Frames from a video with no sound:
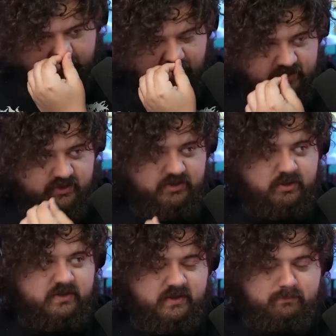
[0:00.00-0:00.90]
the idea
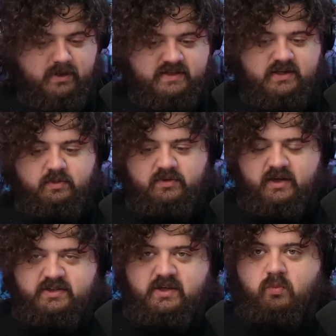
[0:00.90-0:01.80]
too. It's like mixed in with
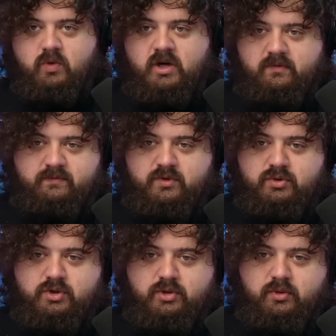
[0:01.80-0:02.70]
like some weird
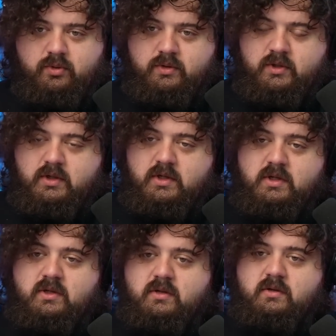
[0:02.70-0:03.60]
voodoo
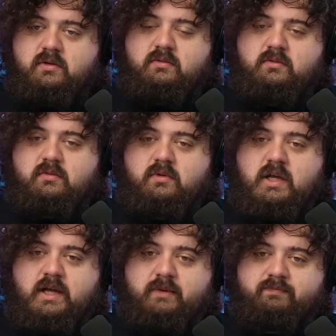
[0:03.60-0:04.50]

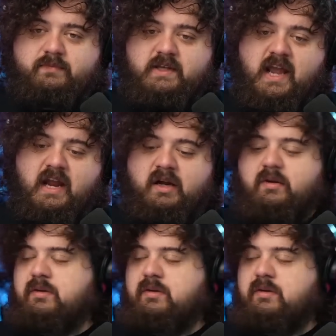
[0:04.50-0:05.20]
gang.